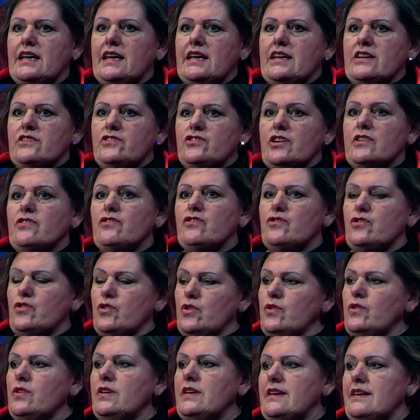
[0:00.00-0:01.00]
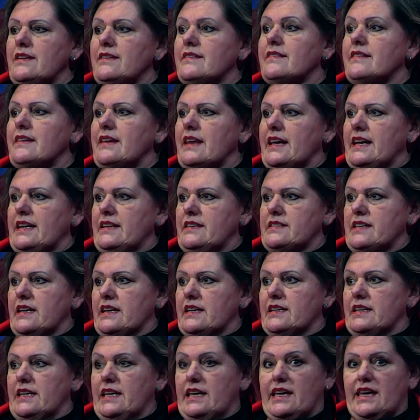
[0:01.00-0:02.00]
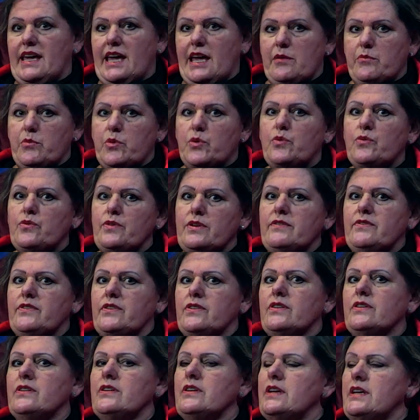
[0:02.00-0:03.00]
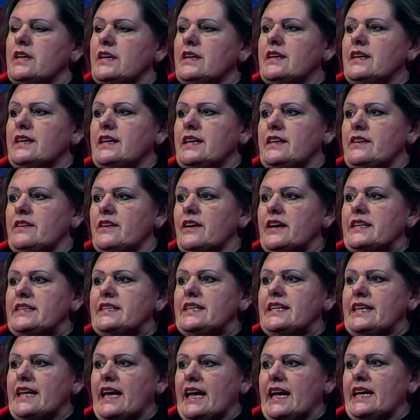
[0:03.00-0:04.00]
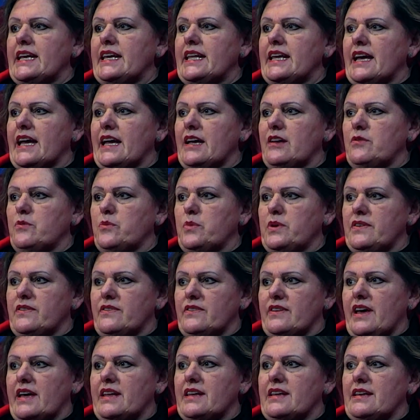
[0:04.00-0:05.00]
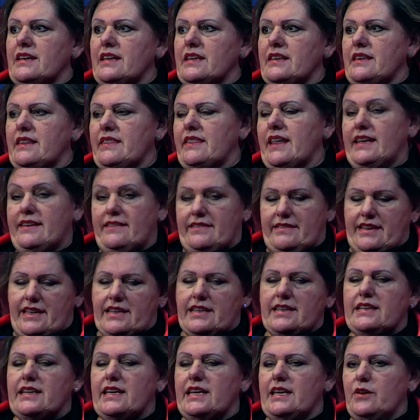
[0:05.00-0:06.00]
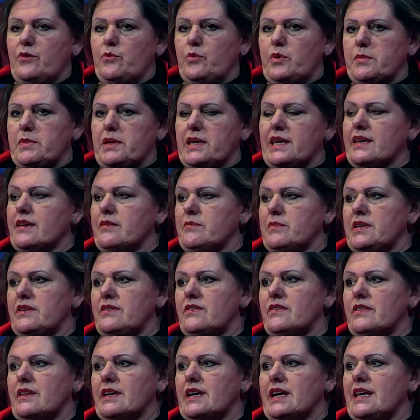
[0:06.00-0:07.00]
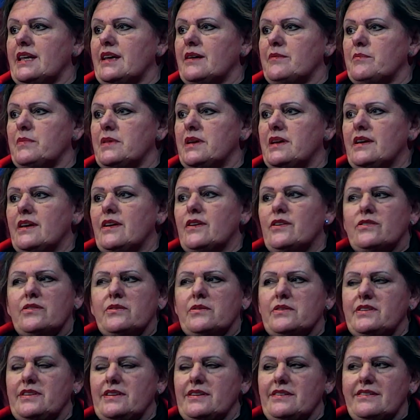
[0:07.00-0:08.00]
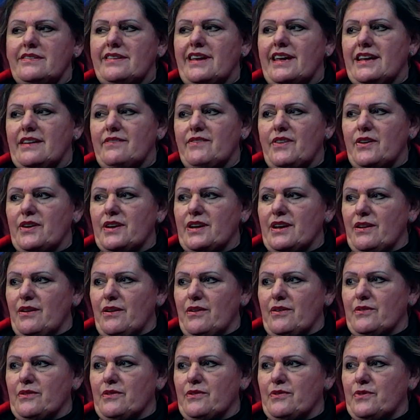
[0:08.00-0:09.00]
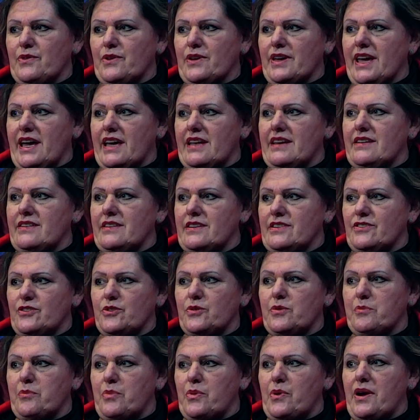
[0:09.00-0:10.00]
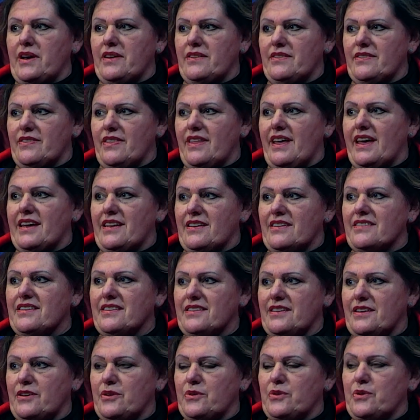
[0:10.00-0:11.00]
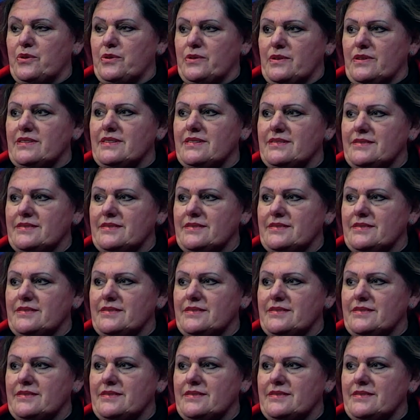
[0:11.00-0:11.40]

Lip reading: Just 2 years later in Campbell River, in 1988, they started letting women come into the club. So it didn't take very long for Canada to embrace that at all.